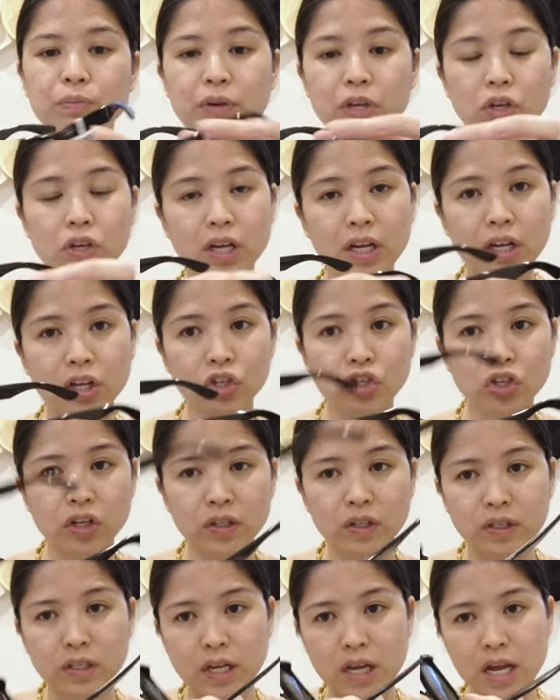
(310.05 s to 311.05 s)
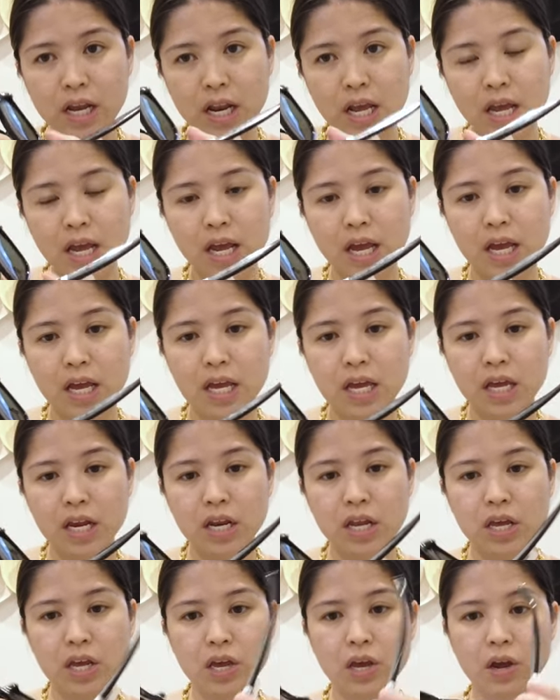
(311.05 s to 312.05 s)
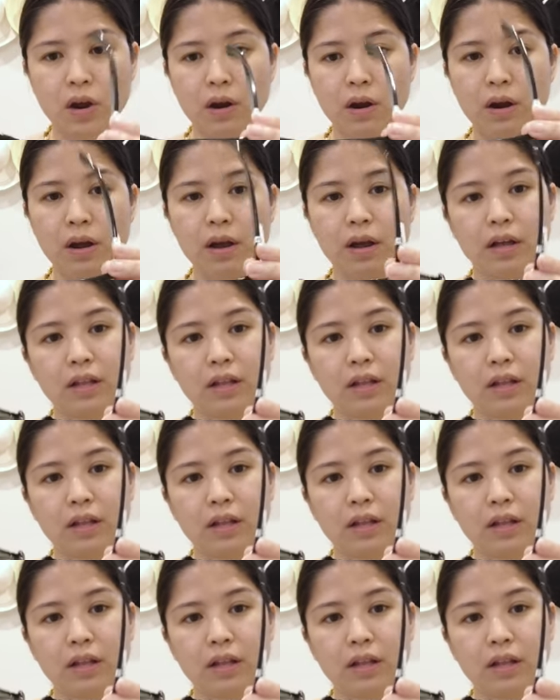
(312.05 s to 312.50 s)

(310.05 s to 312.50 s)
but you can adjust it in here.